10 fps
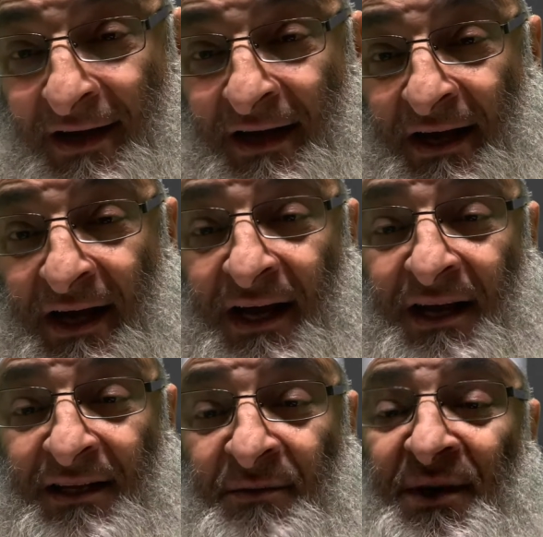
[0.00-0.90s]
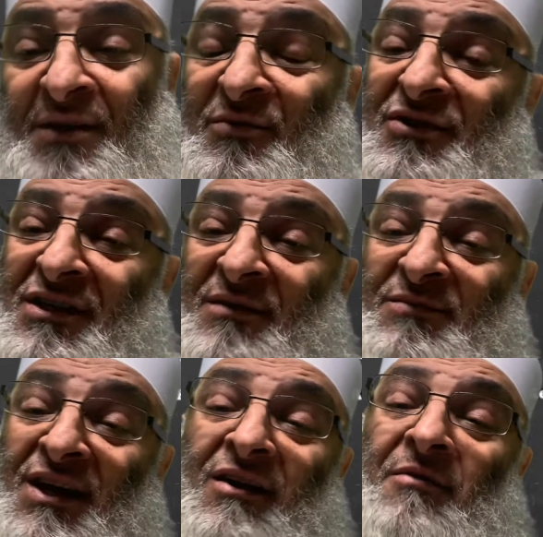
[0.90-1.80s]
And many Muslims,
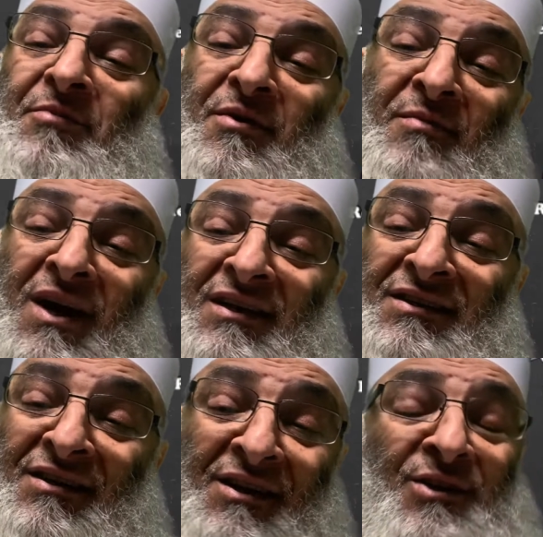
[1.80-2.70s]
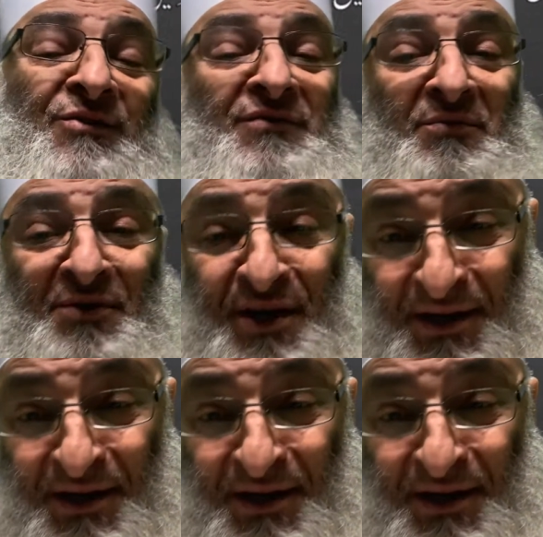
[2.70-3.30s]
they compromise the Deen of Ibrahim.